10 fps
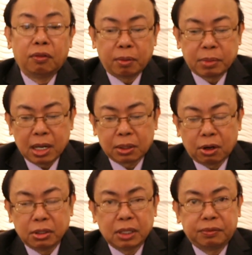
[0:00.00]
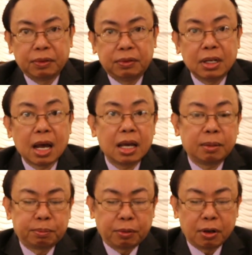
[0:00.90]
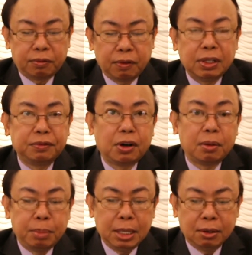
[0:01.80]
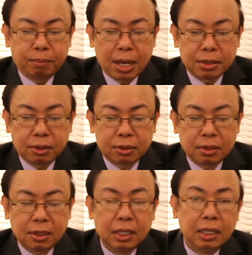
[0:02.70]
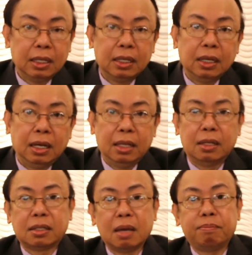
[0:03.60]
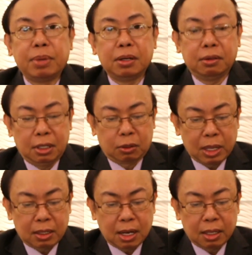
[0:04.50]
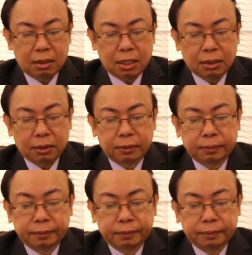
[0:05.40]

from the recorded 59.54 billion pesos in the same period in 2019.